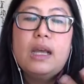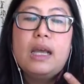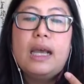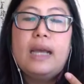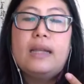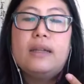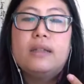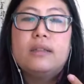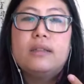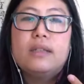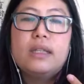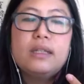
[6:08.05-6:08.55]

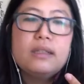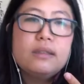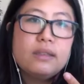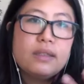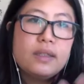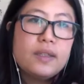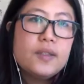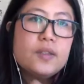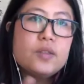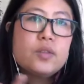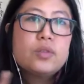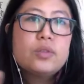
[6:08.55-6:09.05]
And then
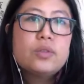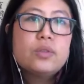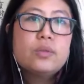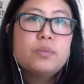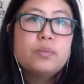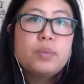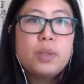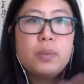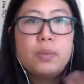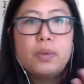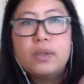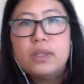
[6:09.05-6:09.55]

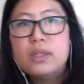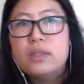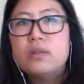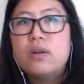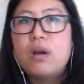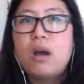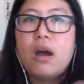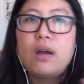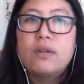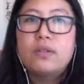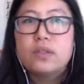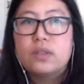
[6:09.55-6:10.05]
people need to
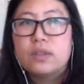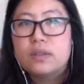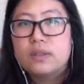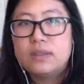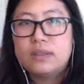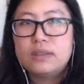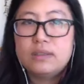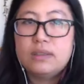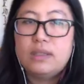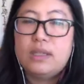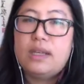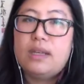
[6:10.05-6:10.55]

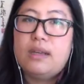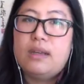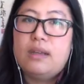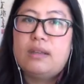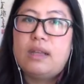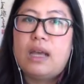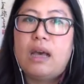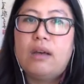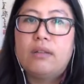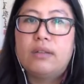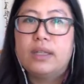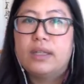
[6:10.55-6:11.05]

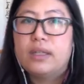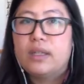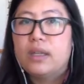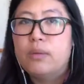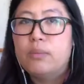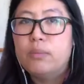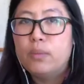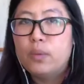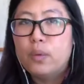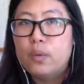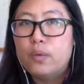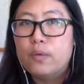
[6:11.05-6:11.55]
understand how they
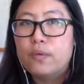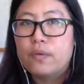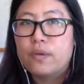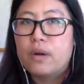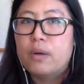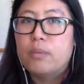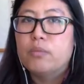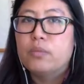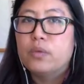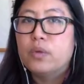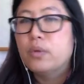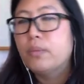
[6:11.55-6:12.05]
can move
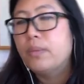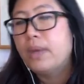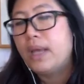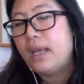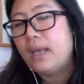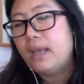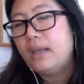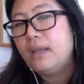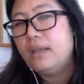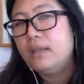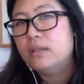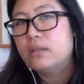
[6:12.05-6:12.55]
from room
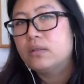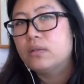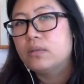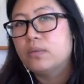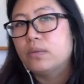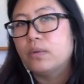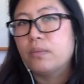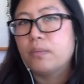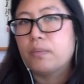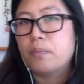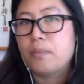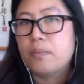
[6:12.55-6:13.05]
A to
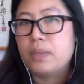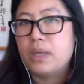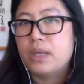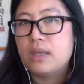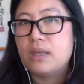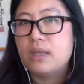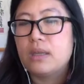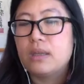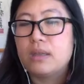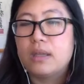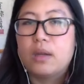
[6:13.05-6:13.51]
room B.